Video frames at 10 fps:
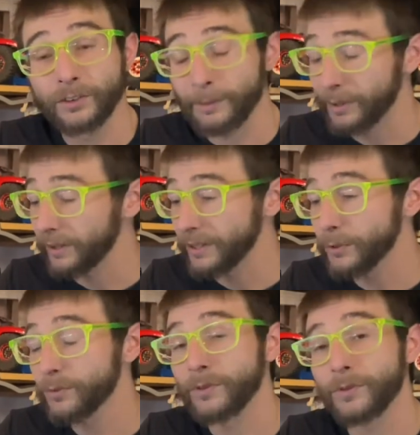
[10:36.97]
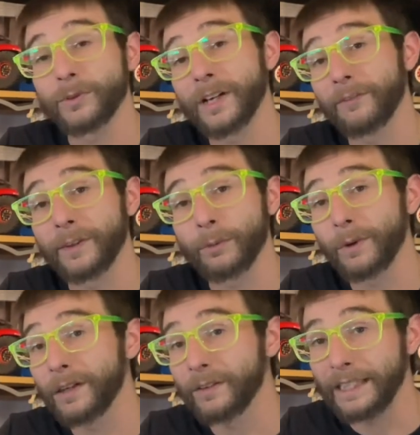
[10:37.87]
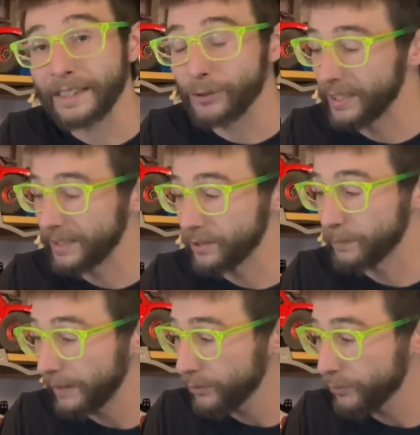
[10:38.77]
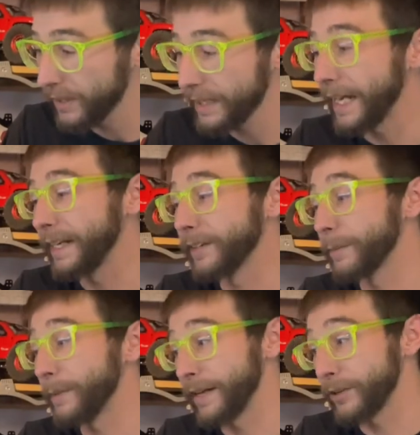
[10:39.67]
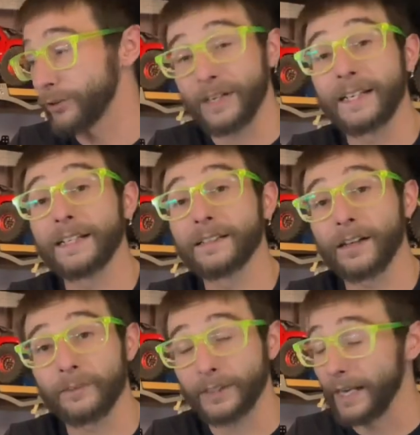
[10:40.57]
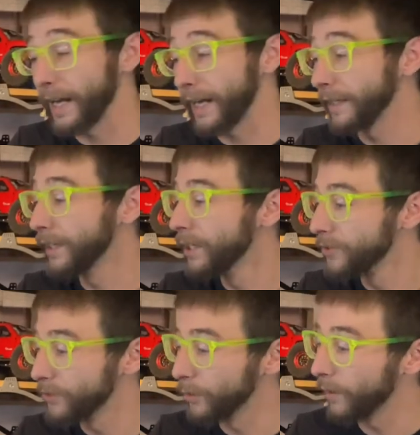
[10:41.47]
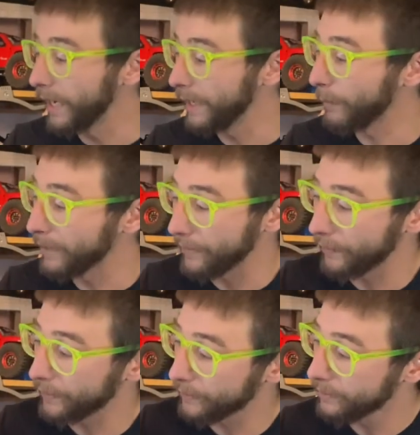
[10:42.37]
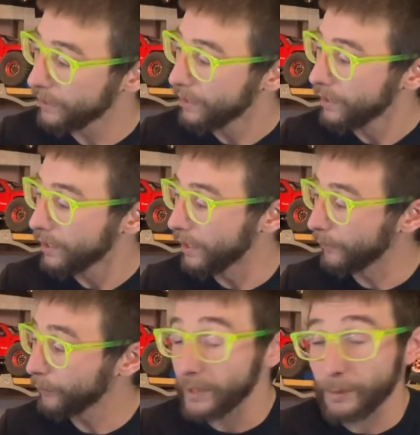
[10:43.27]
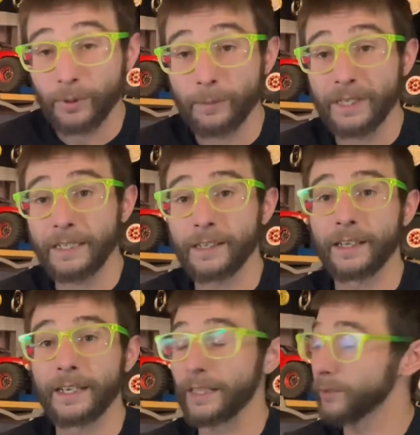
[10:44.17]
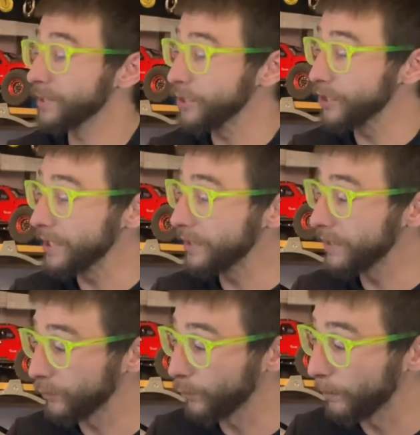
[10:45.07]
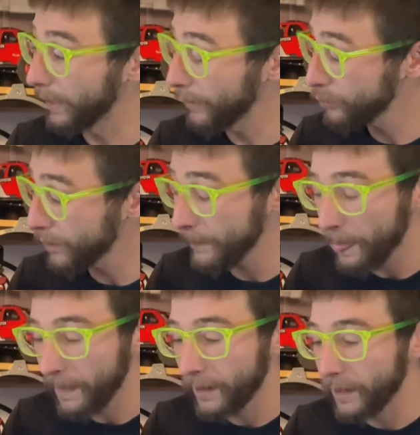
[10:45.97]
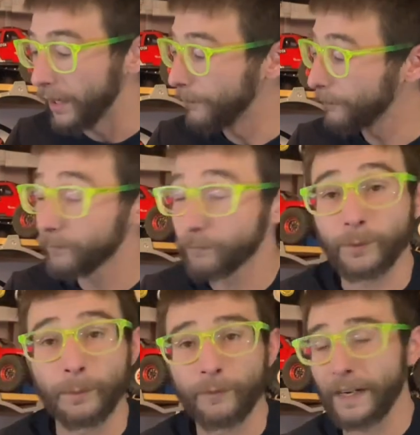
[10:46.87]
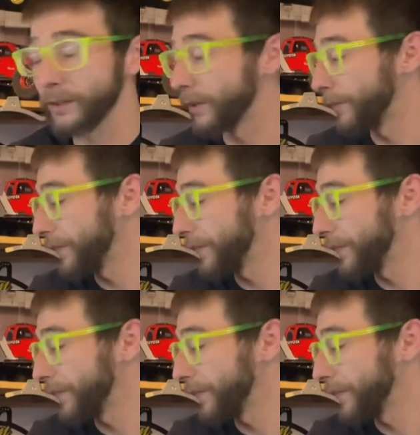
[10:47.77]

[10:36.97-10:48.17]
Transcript: typically use do not fit well in the Traxxas battery tray, and the battery tray is awfully high. So I had my man Theron 3D print me an LCG TRX-4 battery tray from a file on